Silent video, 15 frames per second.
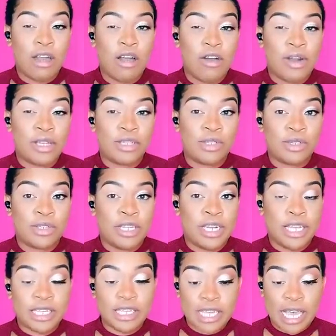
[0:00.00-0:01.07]
Alright, so the
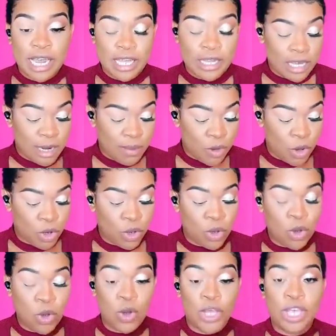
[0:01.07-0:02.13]
next color that I'm going to
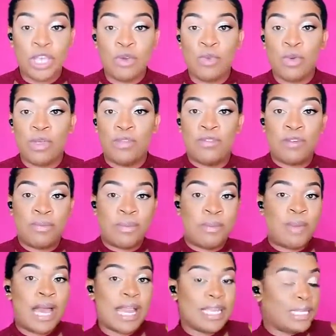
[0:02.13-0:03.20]
go in with from the
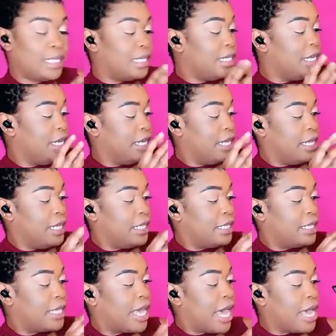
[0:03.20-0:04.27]
palette
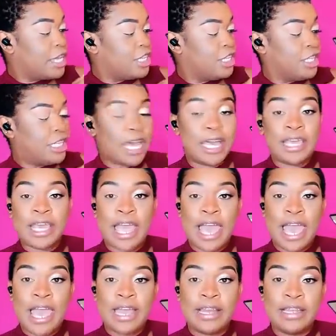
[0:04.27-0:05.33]
is hashtag
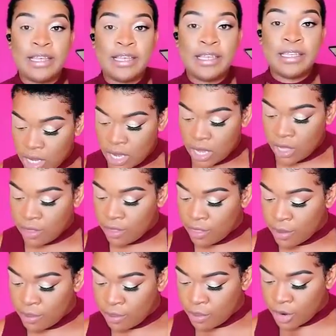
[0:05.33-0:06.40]
ad. And
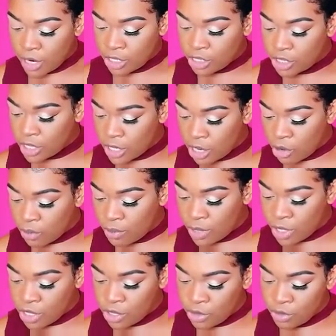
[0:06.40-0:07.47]
the brush that I'll be
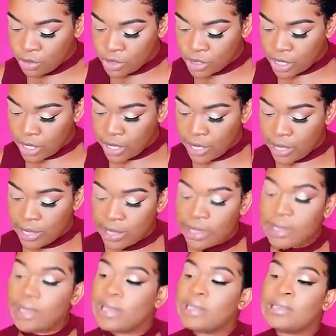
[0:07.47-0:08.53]

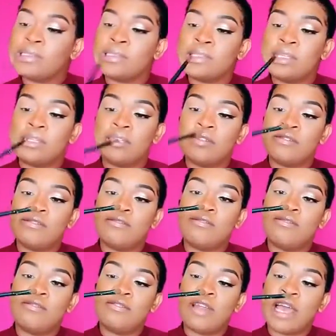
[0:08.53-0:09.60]
using is this
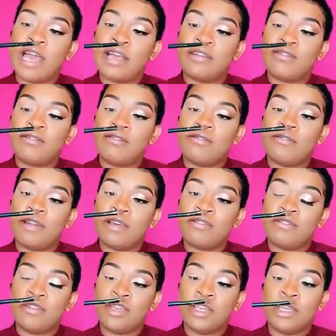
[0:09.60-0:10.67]
flat,
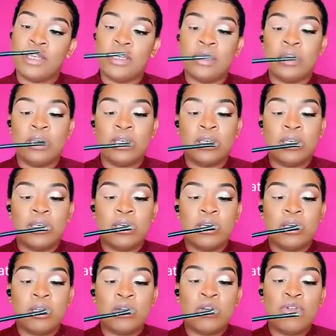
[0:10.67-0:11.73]
fluffy,
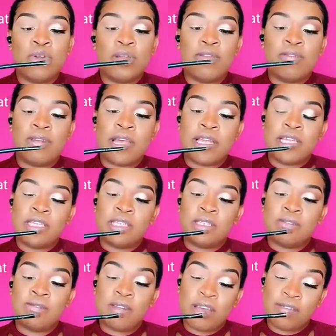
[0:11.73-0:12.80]
not really flat, it's
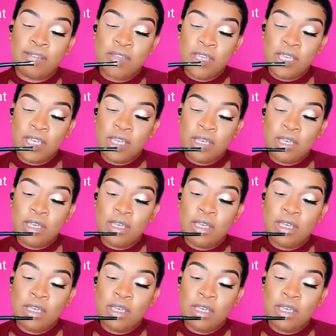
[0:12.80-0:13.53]
fluffy.